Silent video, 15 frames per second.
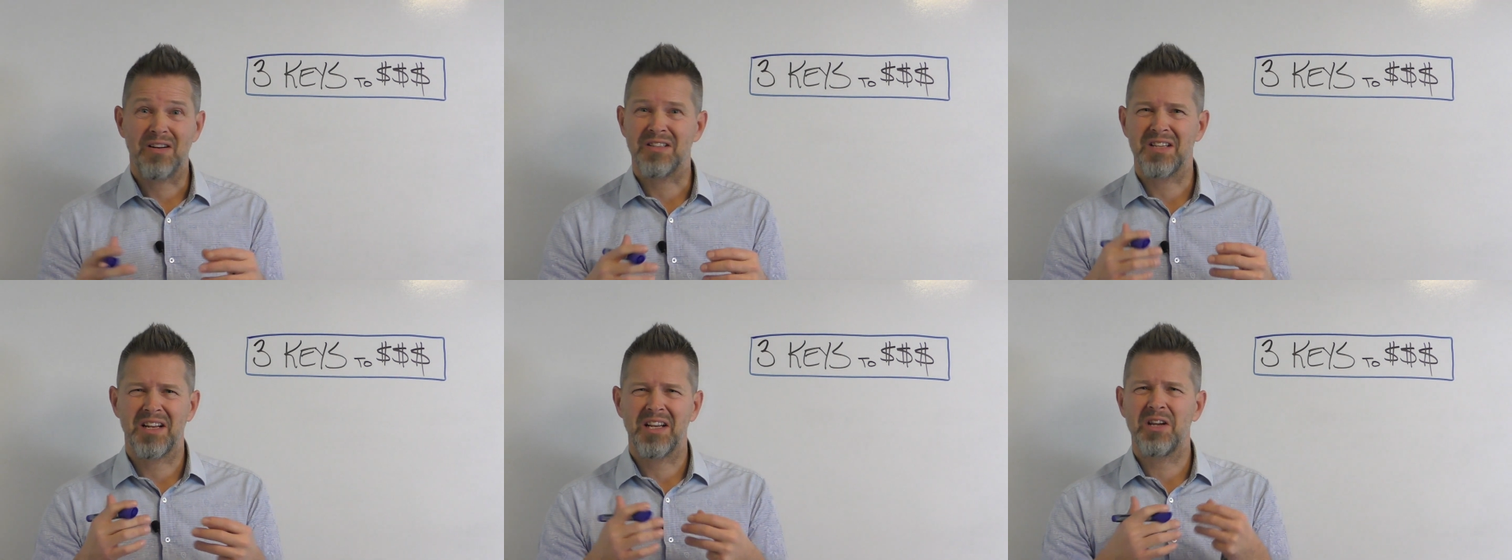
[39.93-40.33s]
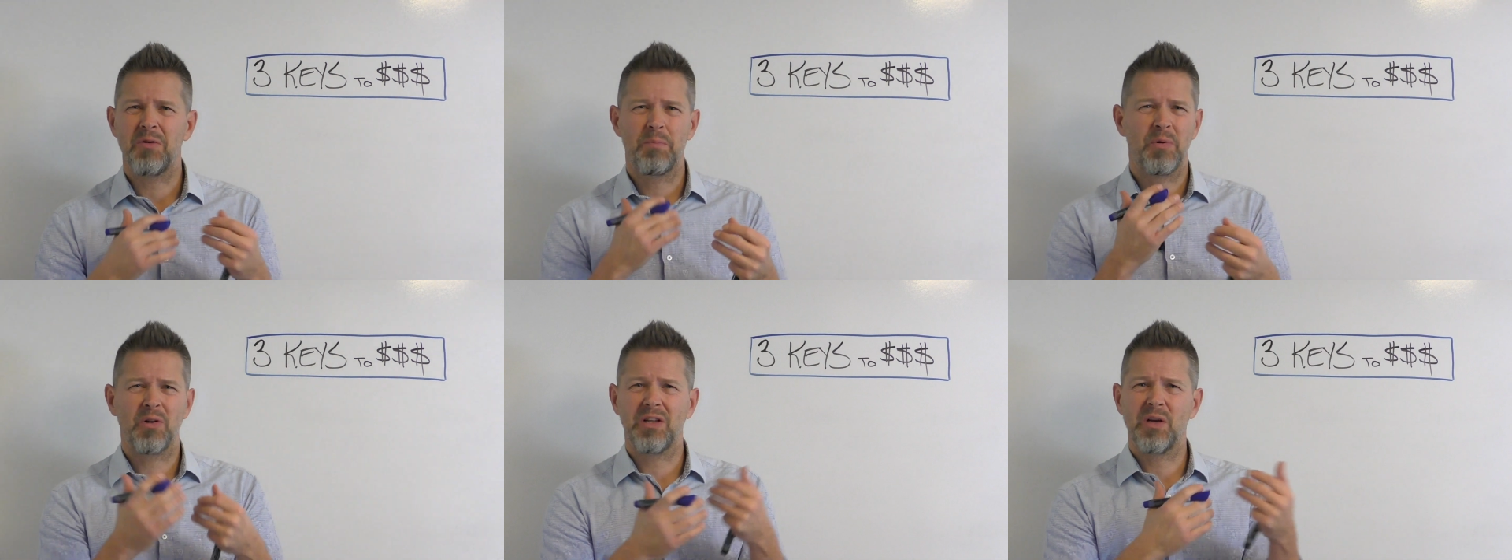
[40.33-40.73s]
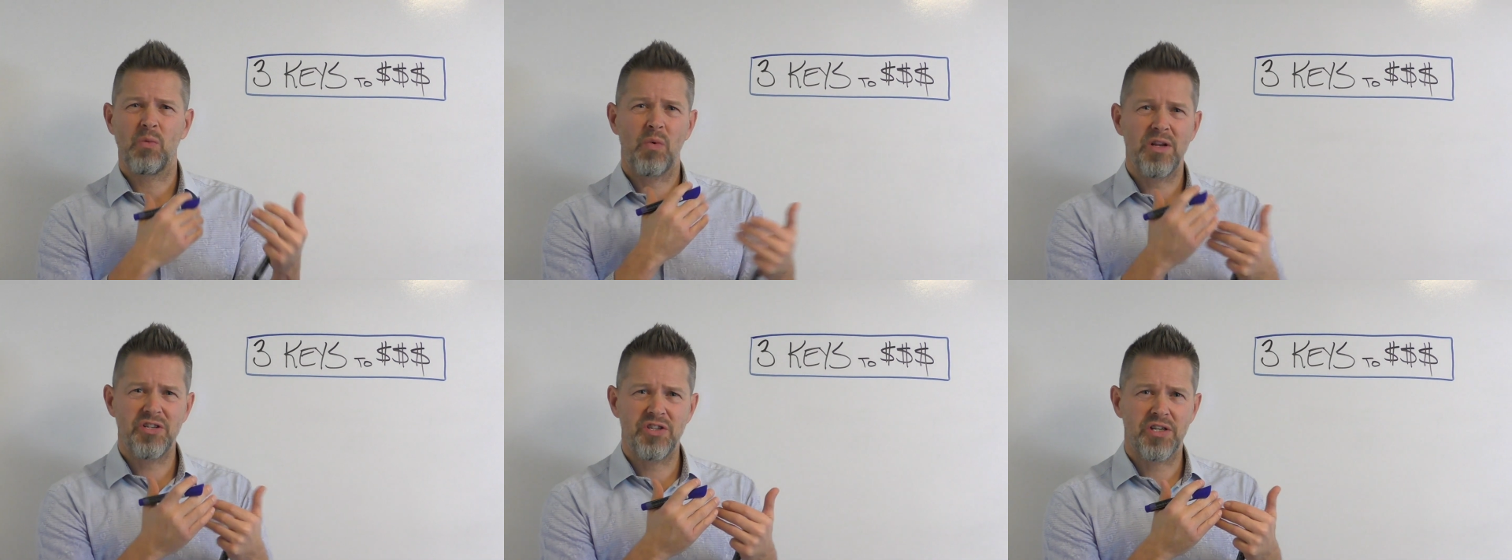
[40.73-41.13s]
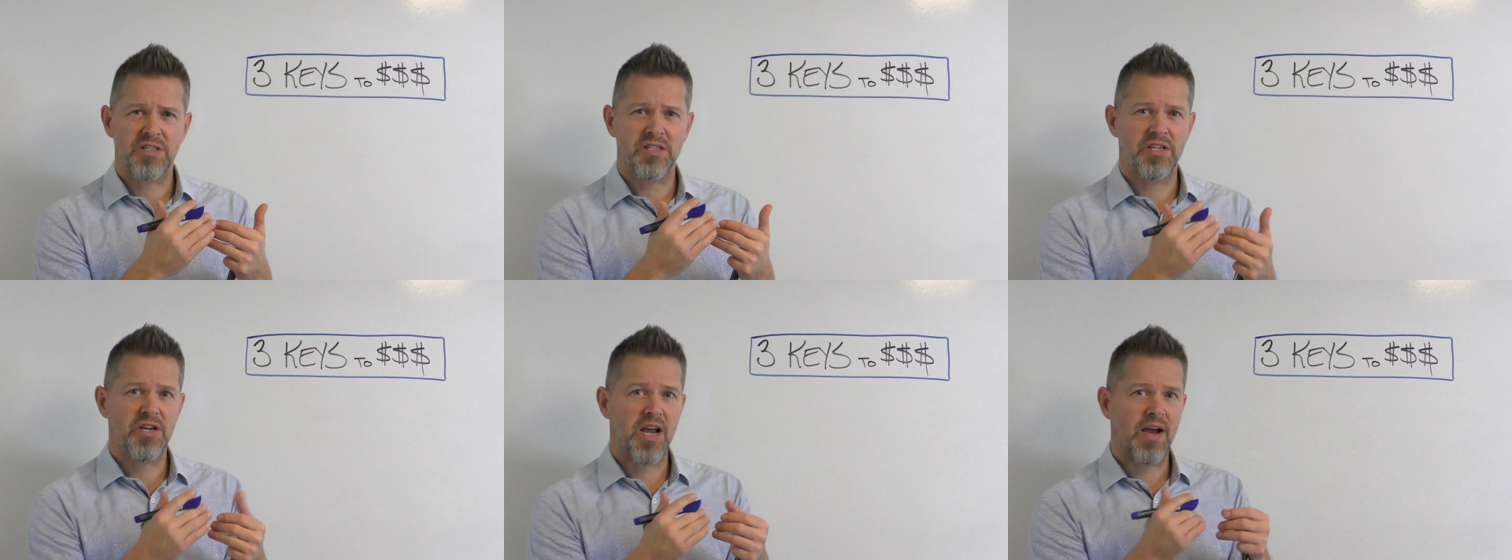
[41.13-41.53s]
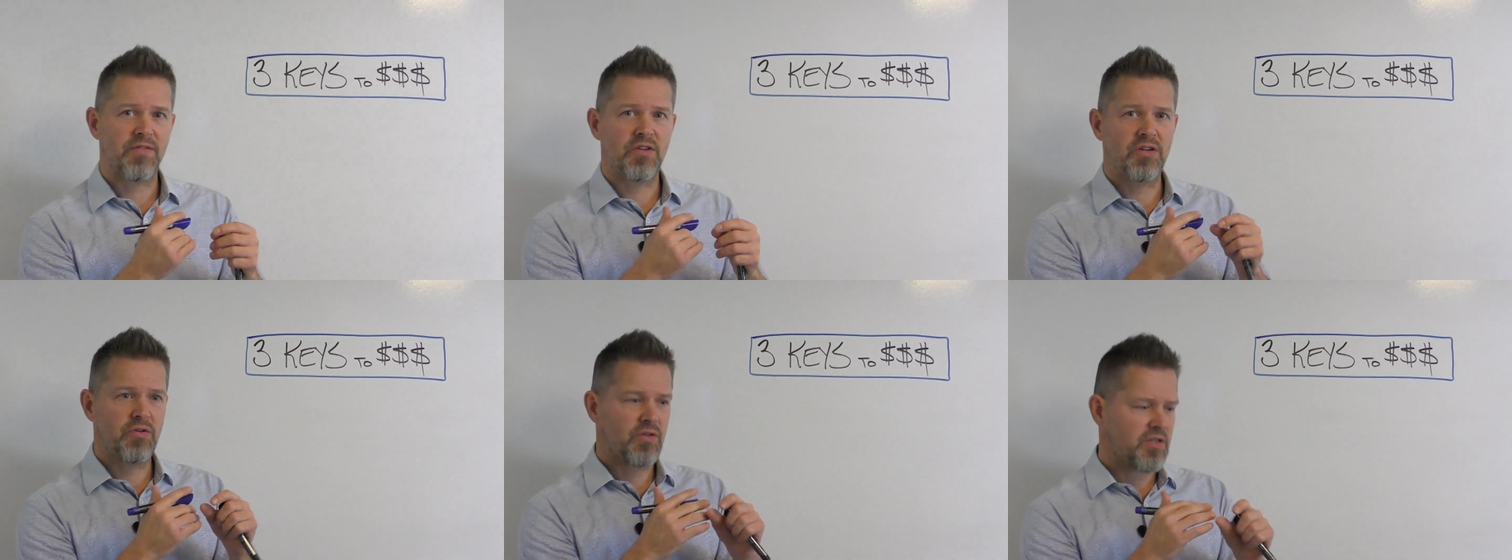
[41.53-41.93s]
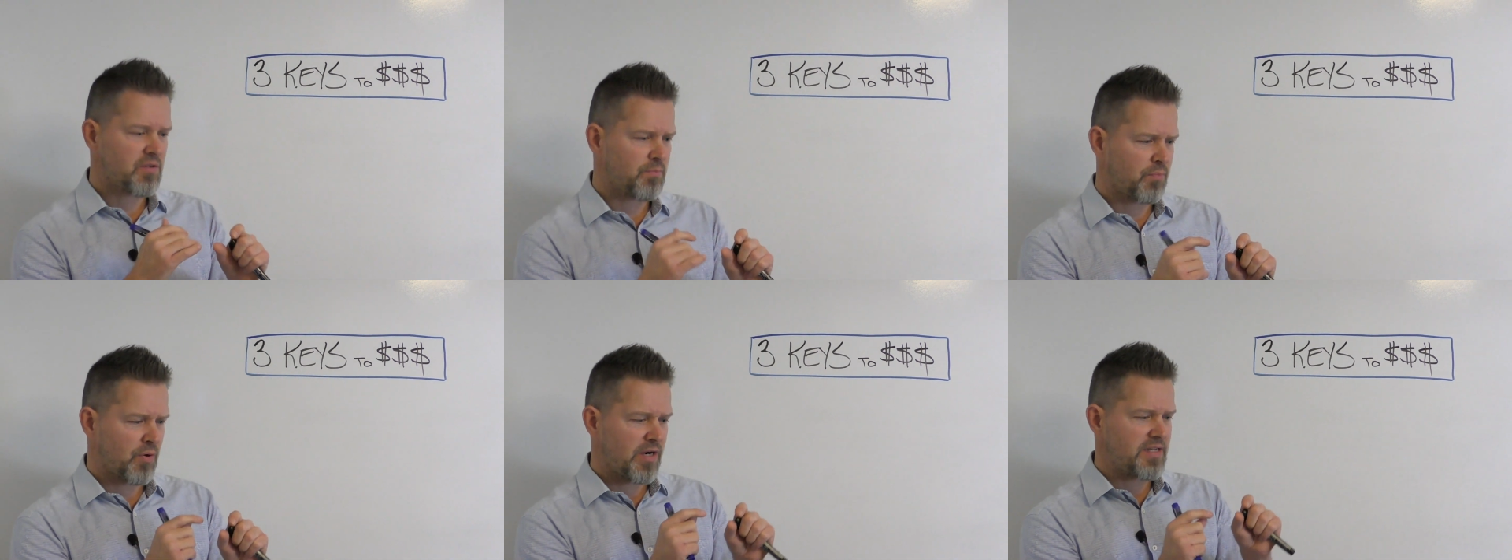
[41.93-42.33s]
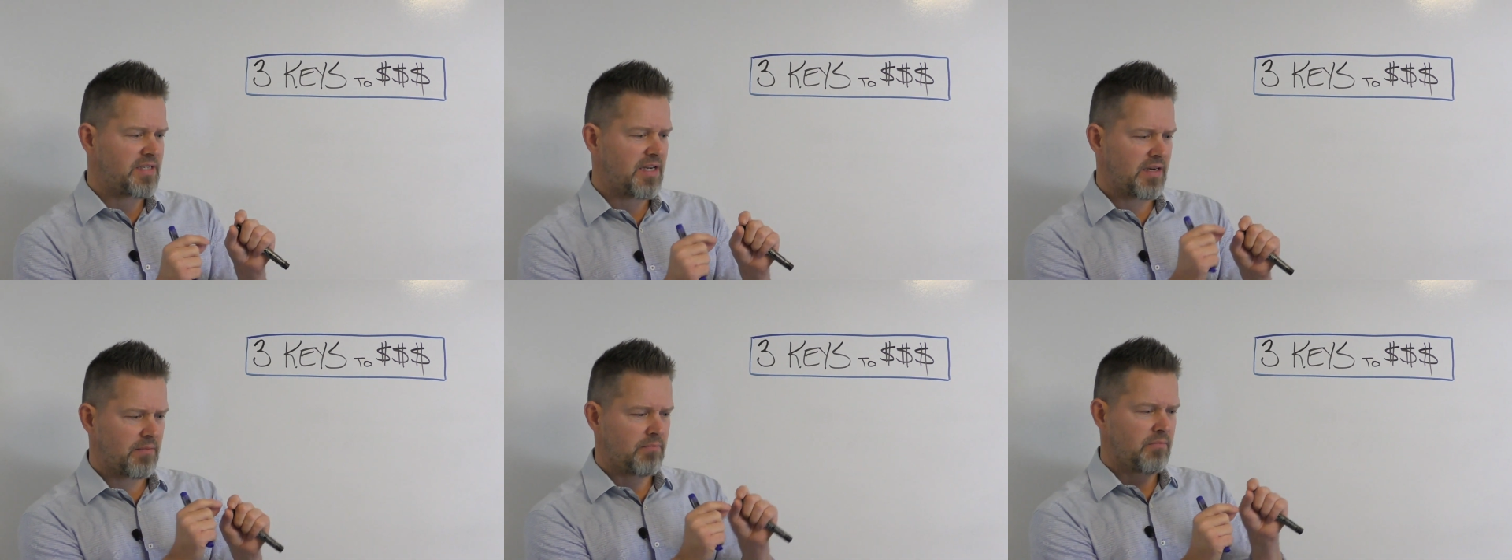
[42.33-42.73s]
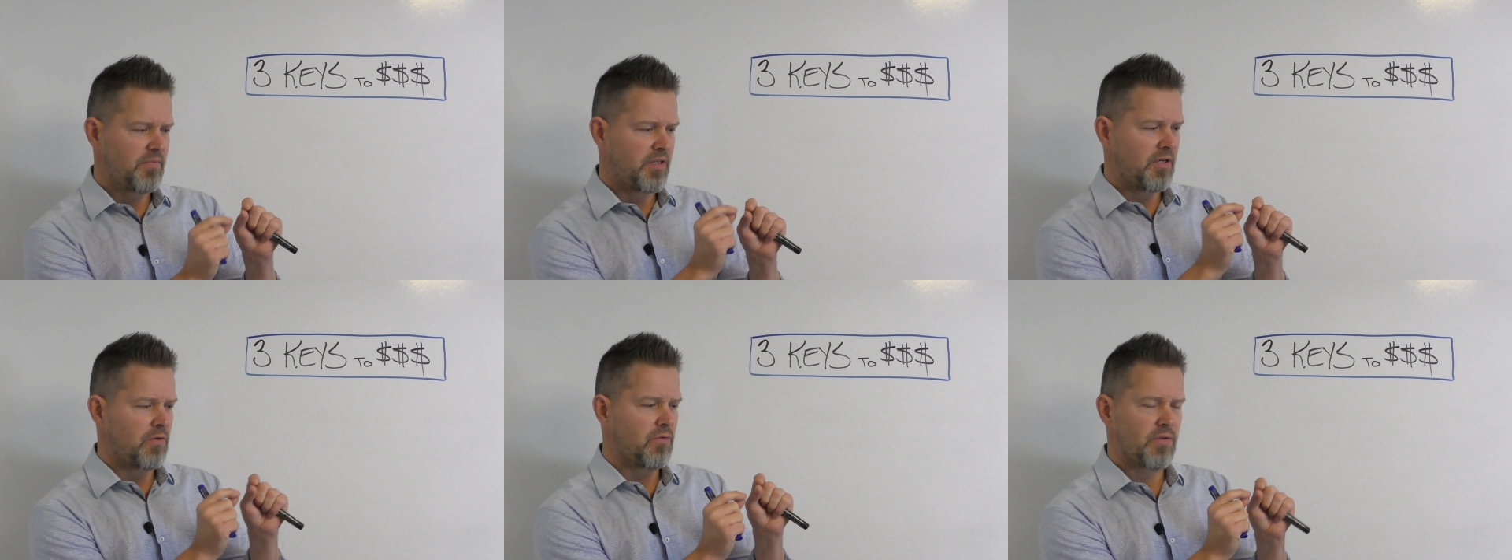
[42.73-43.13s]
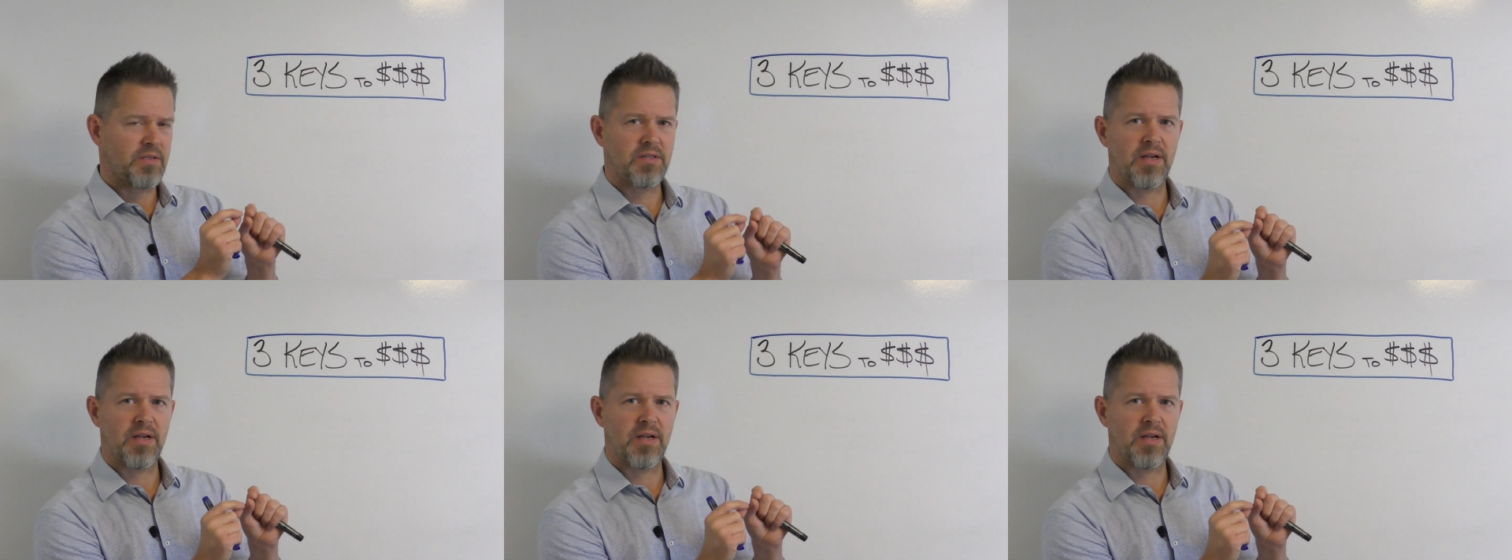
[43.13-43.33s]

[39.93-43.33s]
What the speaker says: It's not like you're building widgets and you have to do this pricing, this